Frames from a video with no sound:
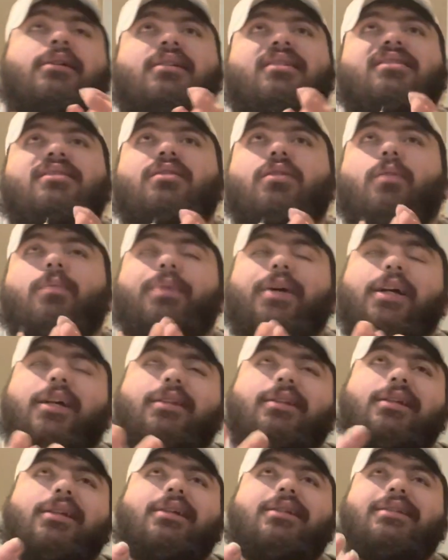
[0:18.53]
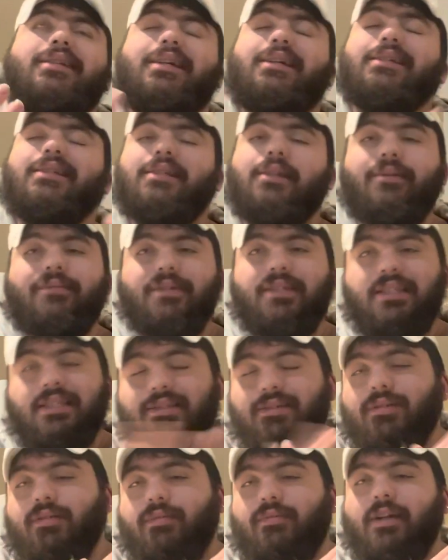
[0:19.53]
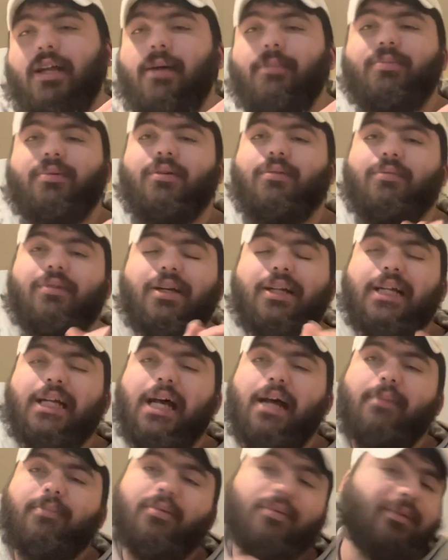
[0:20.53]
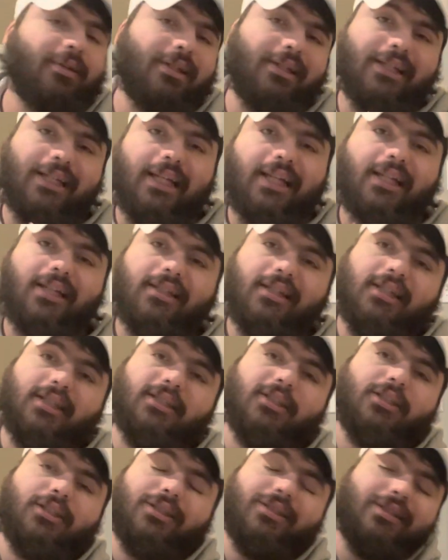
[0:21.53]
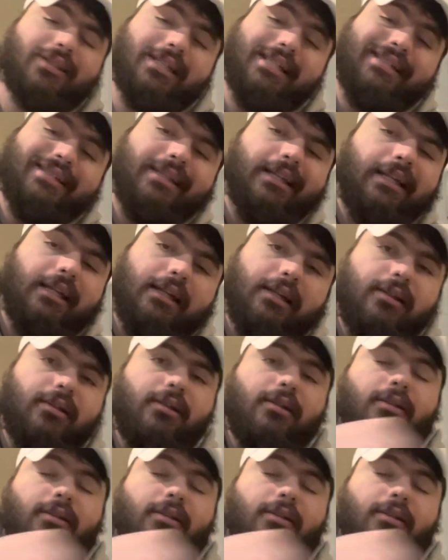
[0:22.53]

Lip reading: So apparently he's like a 17-year-old rapper or whatnot, but we're gonna get into this joint. Let's get it.